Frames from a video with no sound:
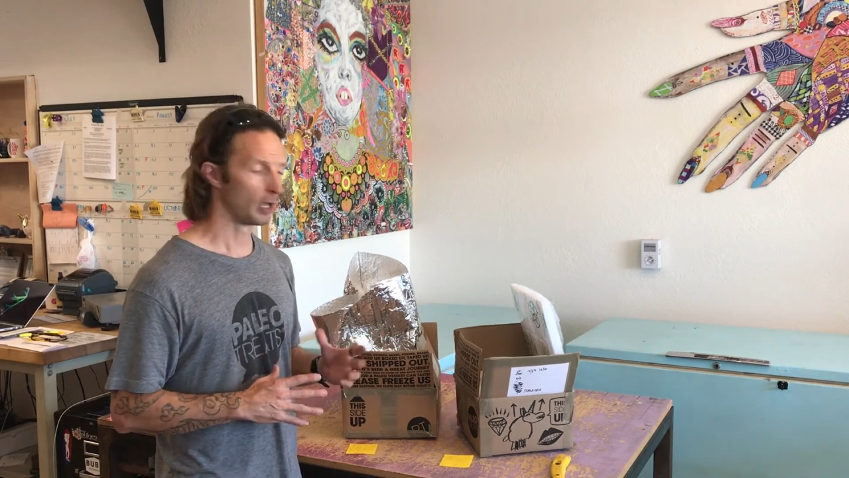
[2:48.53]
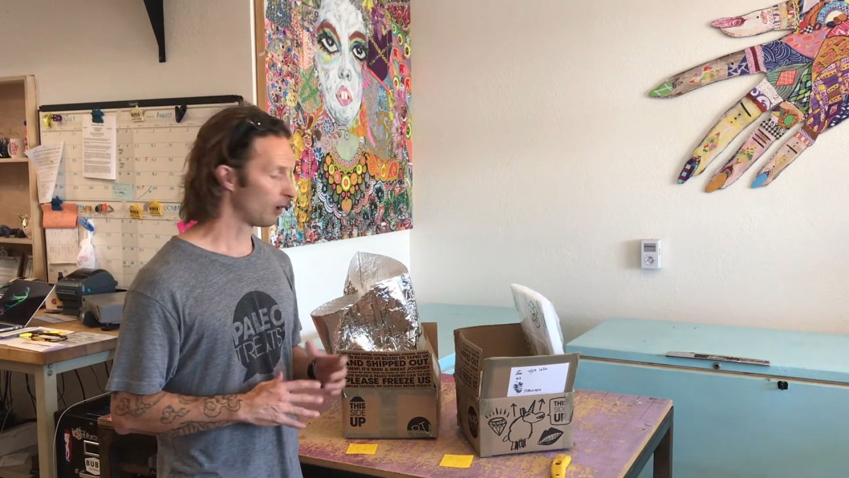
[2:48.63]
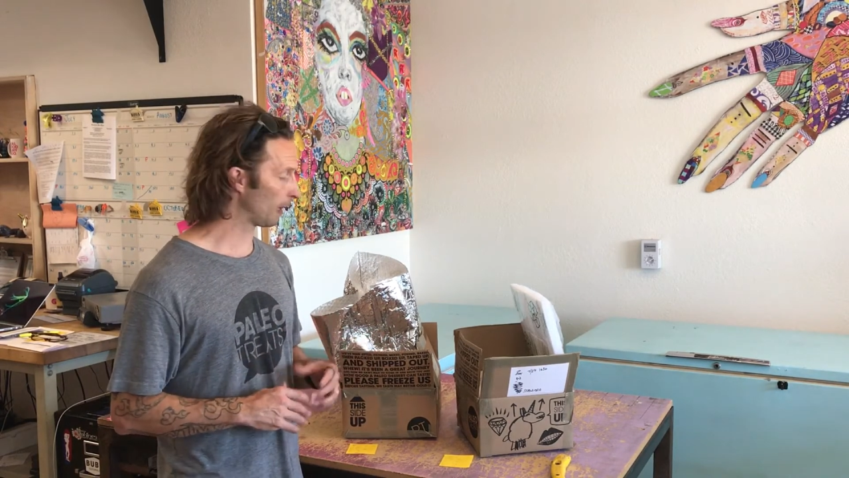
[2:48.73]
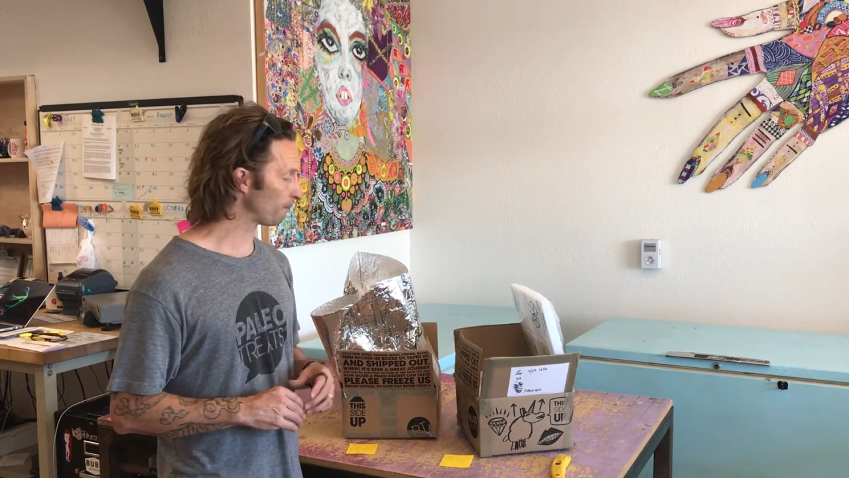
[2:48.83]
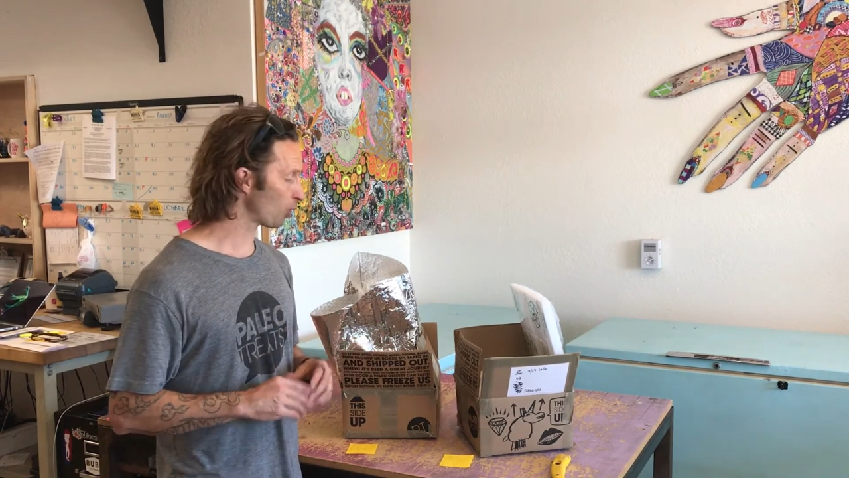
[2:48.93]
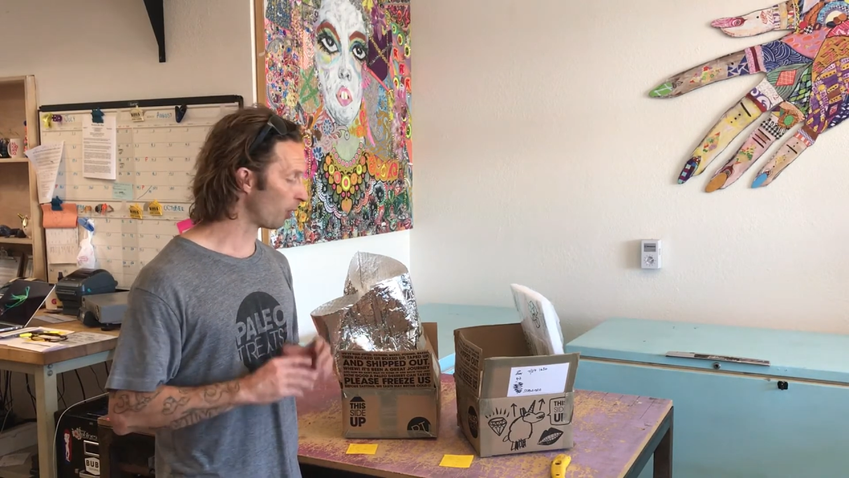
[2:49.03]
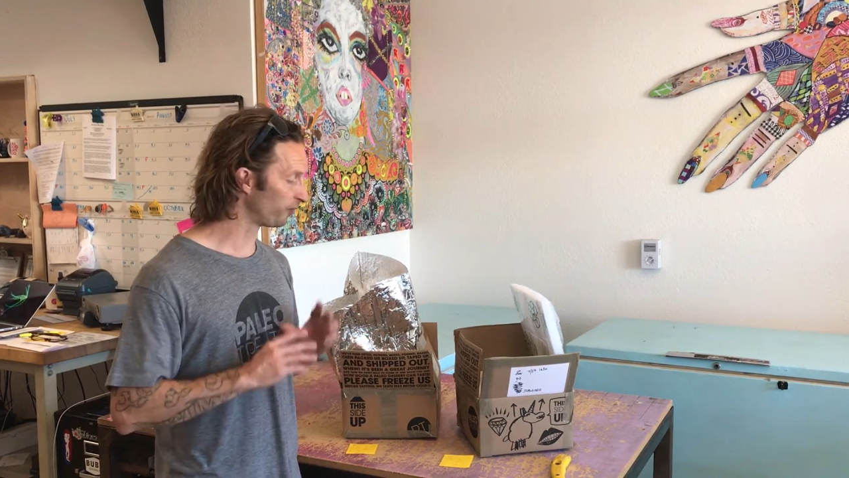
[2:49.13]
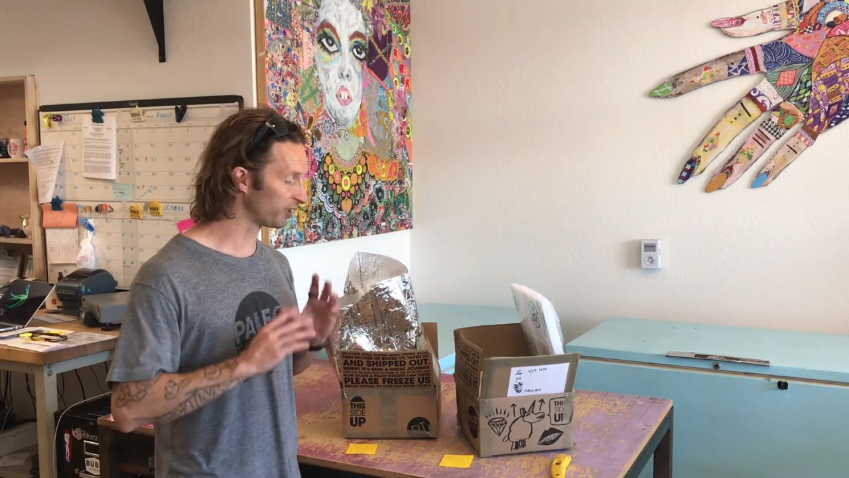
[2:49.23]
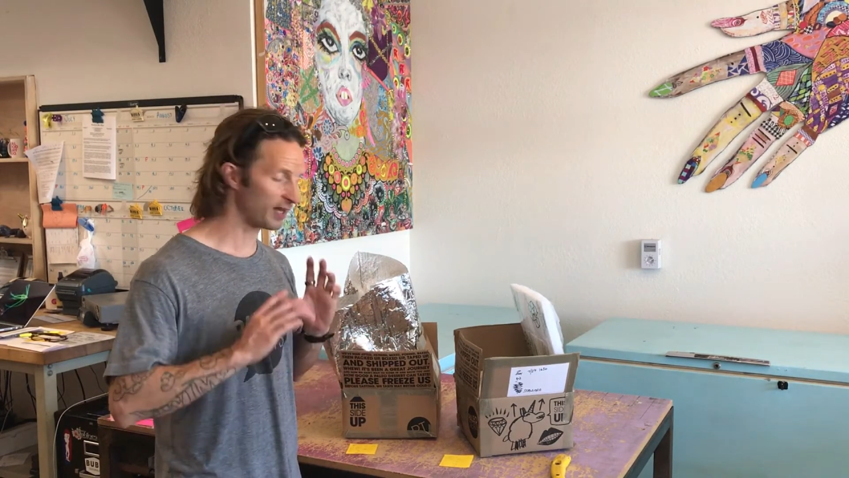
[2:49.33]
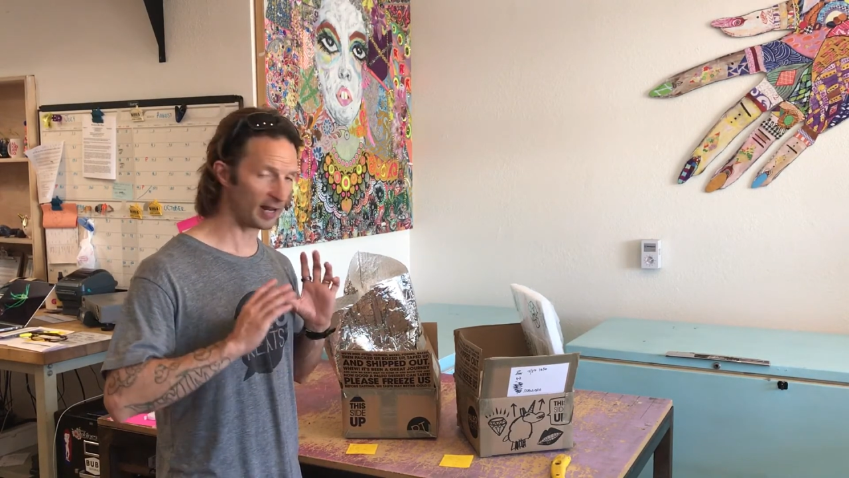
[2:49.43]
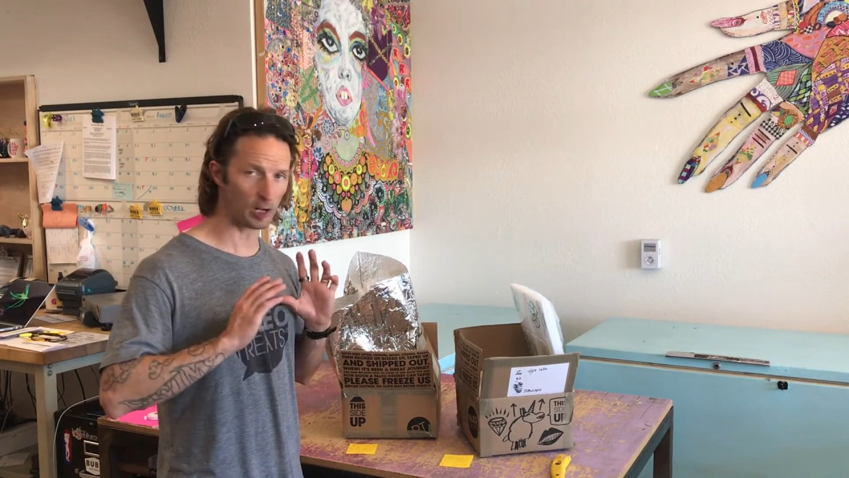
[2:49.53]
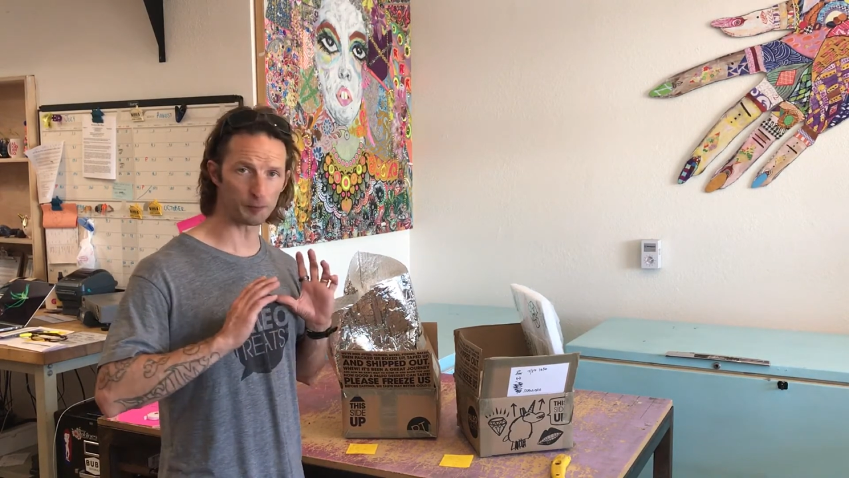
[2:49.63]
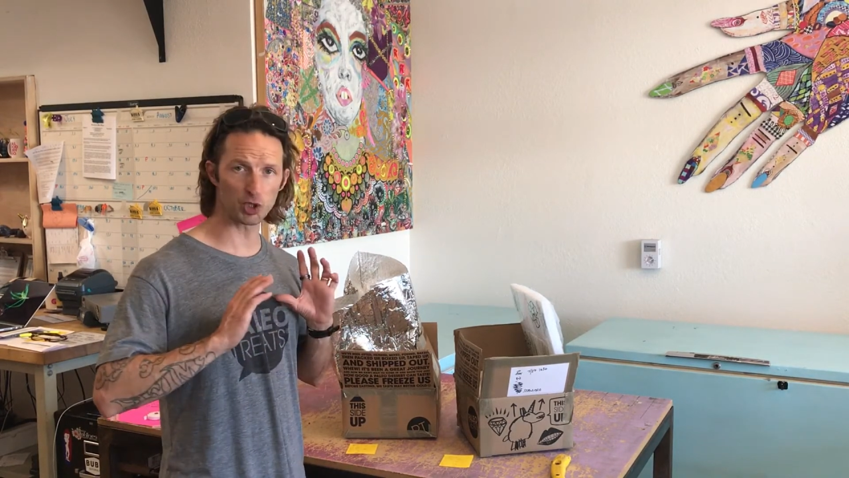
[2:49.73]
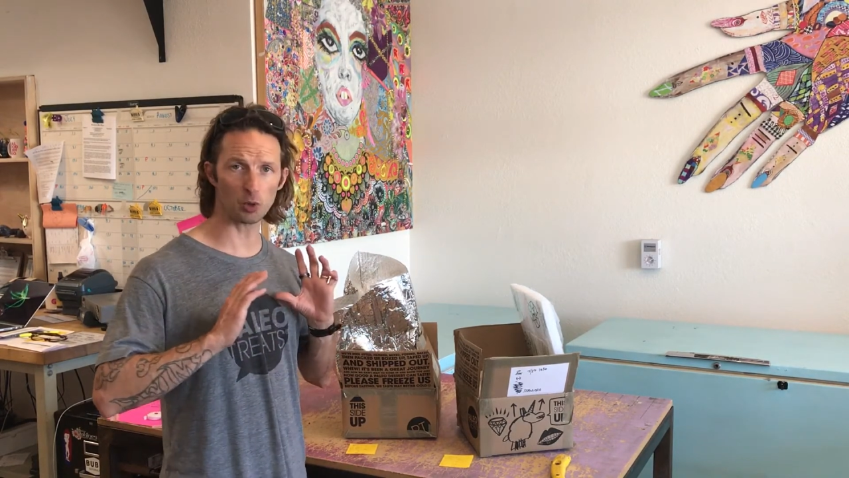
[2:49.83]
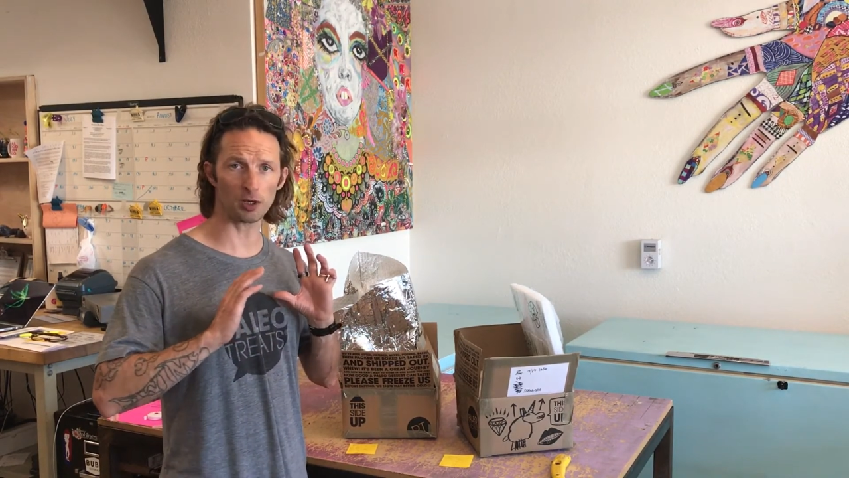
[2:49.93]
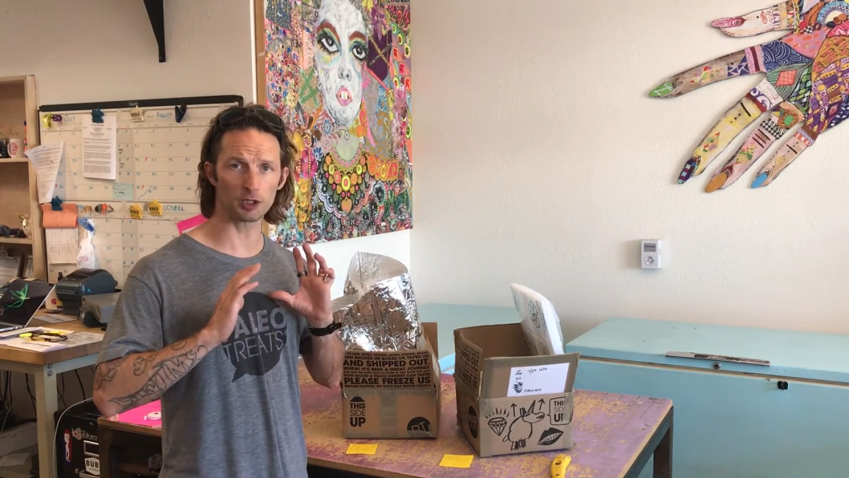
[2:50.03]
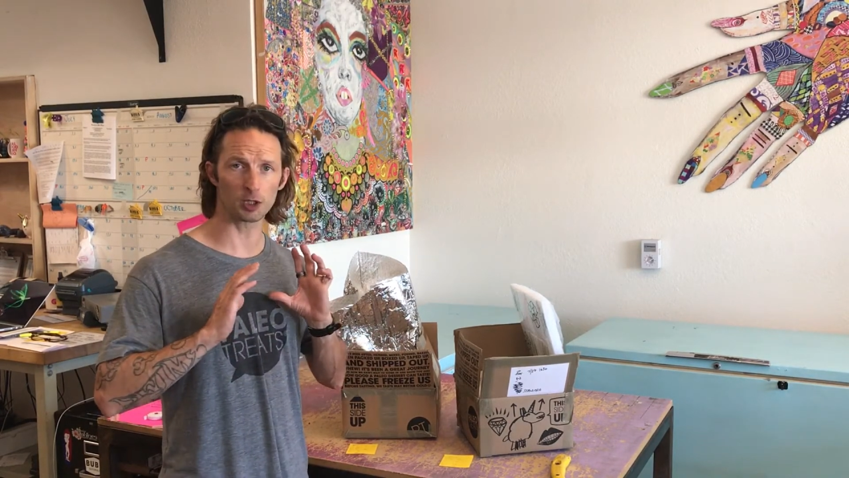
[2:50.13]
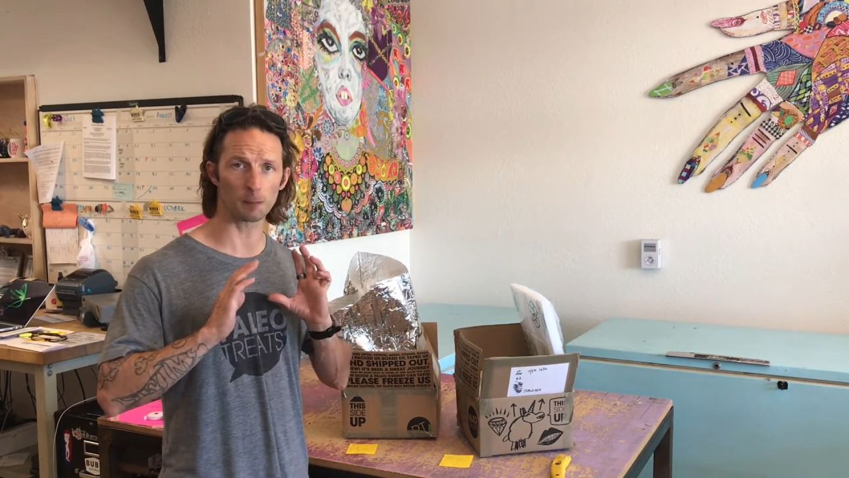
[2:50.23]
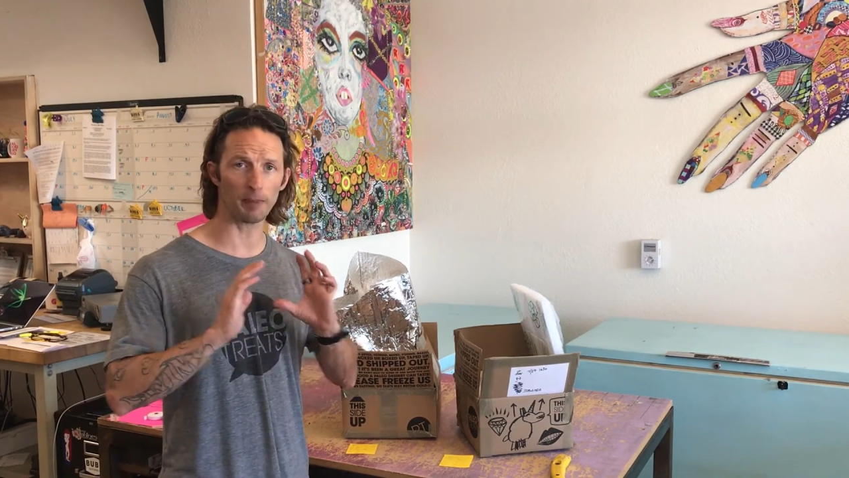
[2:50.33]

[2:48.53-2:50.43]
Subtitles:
All right, hopefully that helps you on your